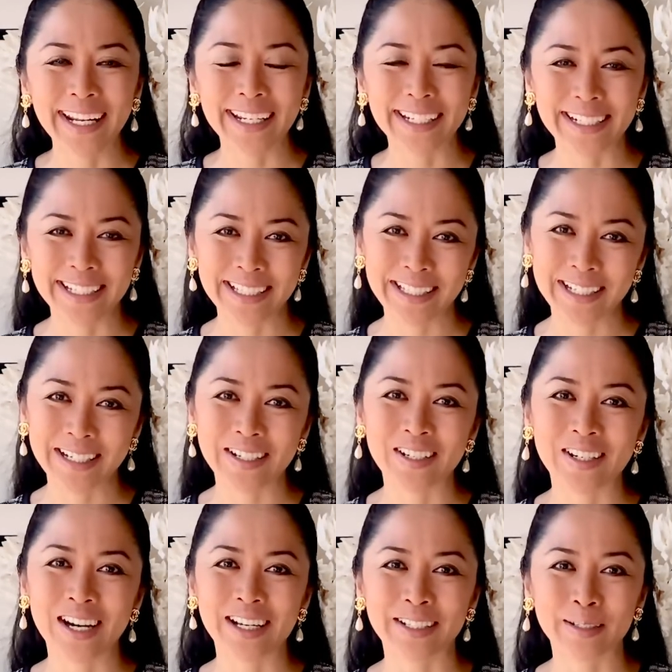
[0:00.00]
This year
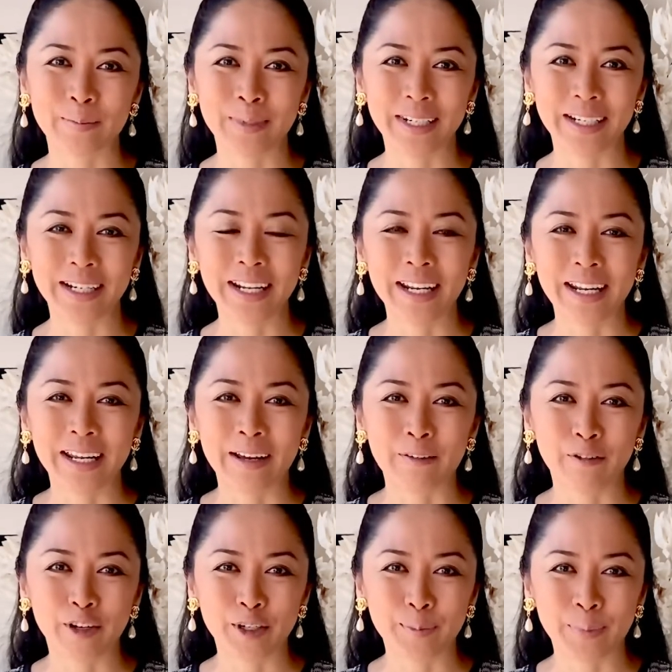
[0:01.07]
has been a
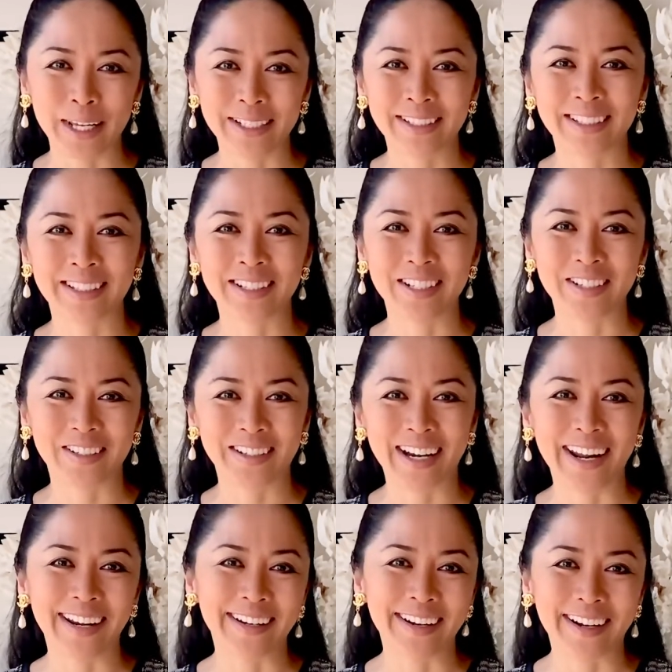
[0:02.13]
very blessed year
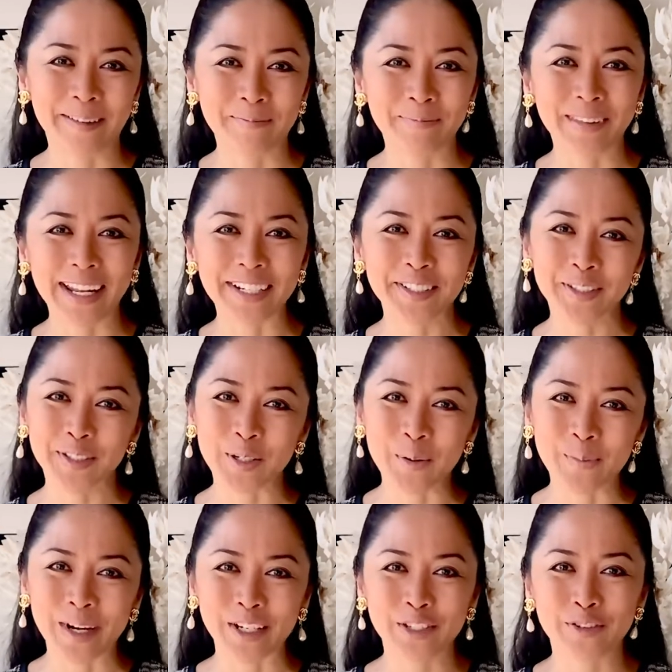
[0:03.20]
and thank you so
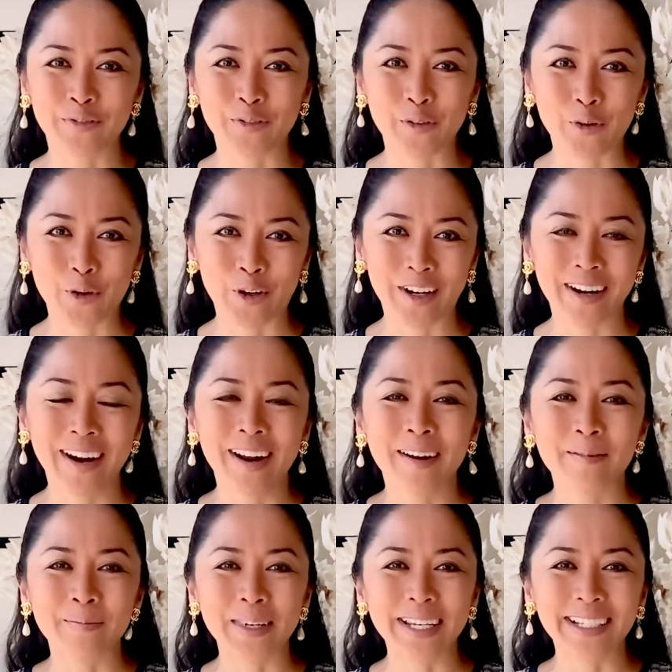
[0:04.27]
much for
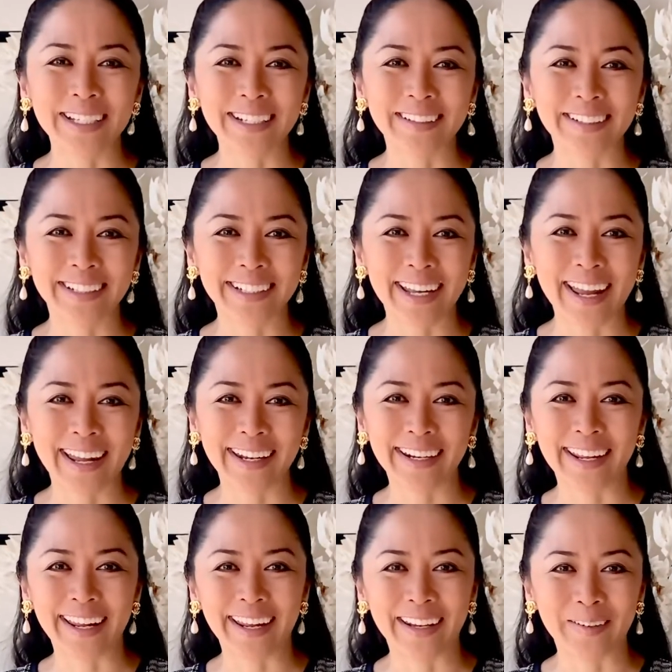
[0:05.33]
being here again
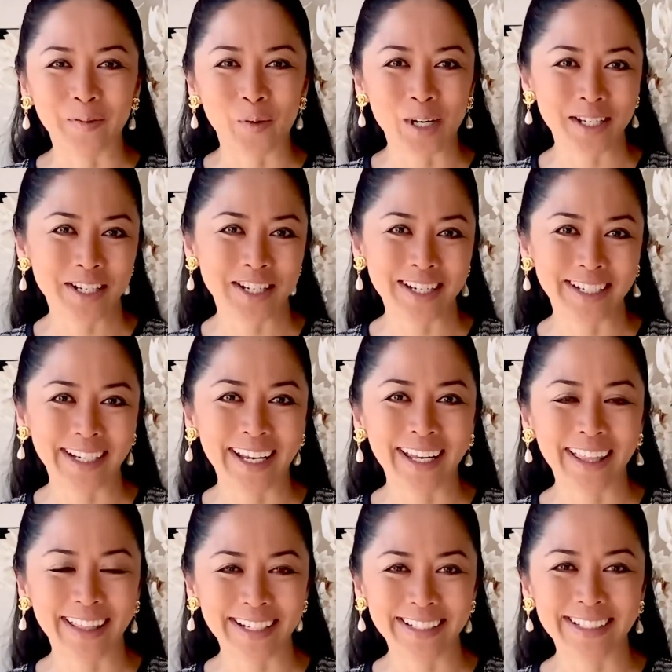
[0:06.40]
and watching
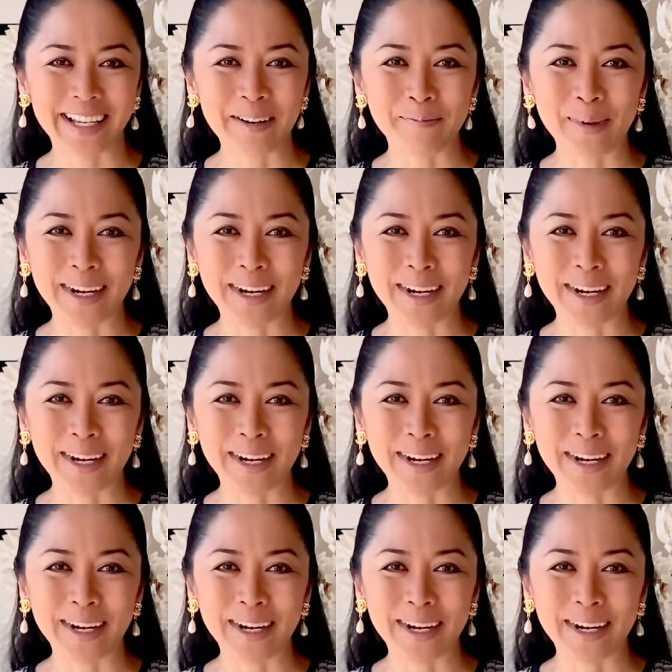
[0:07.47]
this unboxing. On